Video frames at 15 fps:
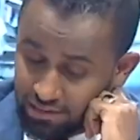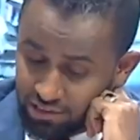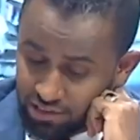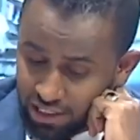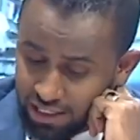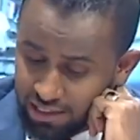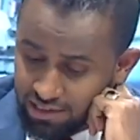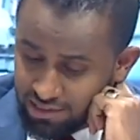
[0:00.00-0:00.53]

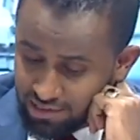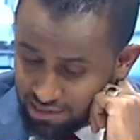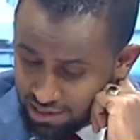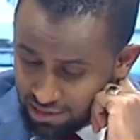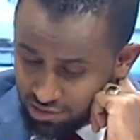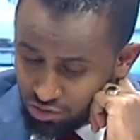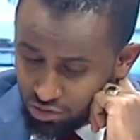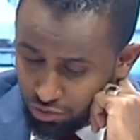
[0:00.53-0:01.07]
the challenges,
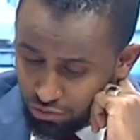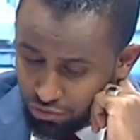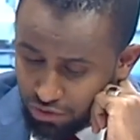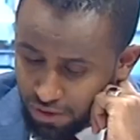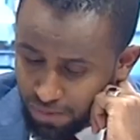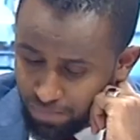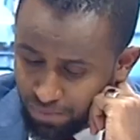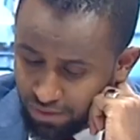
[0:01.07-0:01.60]
yes, of
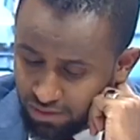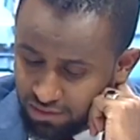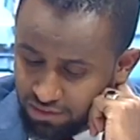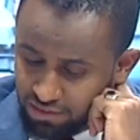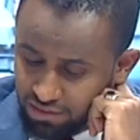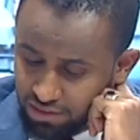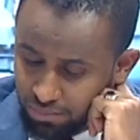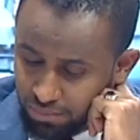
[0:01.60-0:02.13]
the
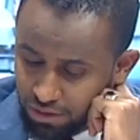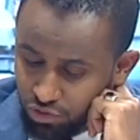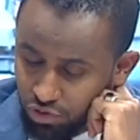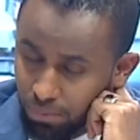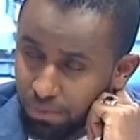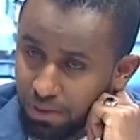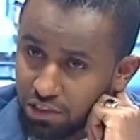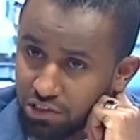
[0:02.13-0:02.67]
system that
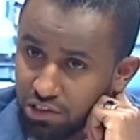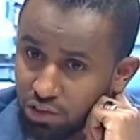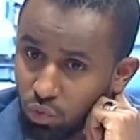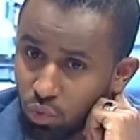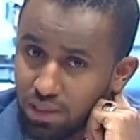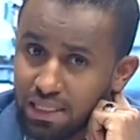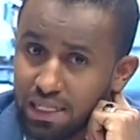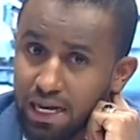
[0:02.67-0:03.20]
you
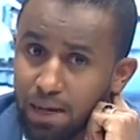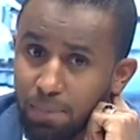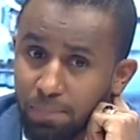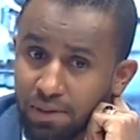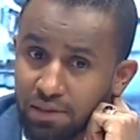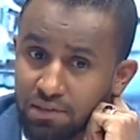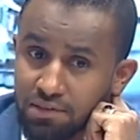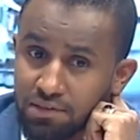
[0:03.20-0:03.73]
appreciate, what then
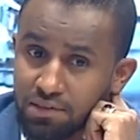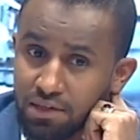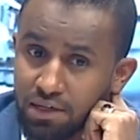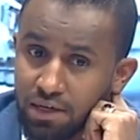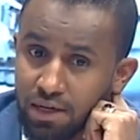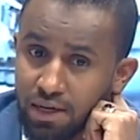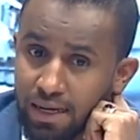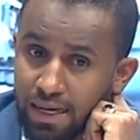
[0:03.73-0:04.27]
happens
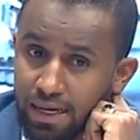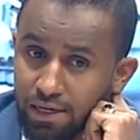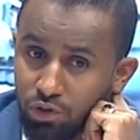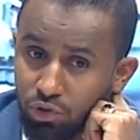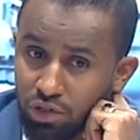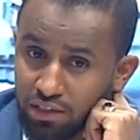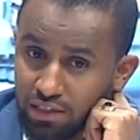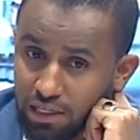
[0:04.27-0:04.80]

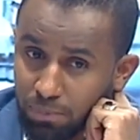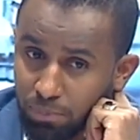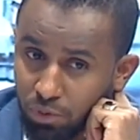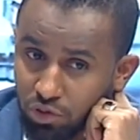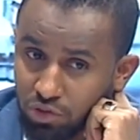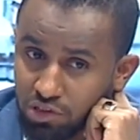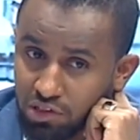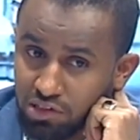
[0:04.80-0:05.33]
during that
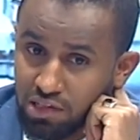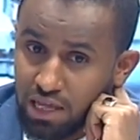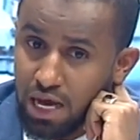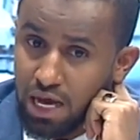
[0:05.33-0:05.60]
process? How